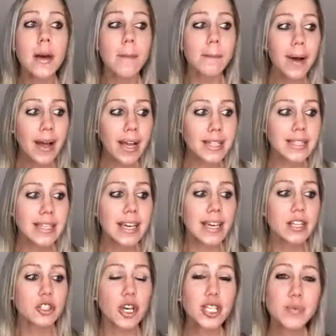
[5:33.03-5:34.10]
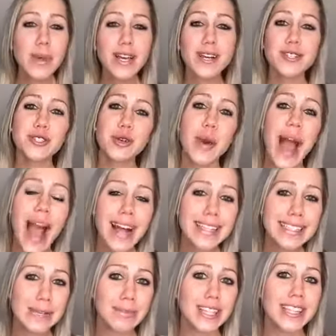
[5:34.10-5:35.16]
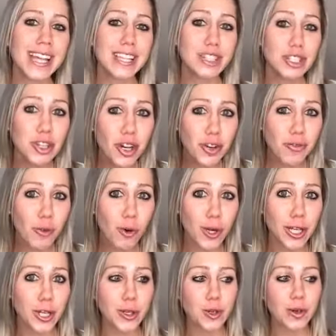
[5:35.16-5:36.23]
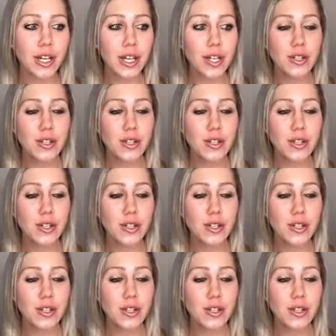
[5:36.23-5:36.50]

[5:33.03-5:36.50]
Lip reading: But just because you add something that's good for you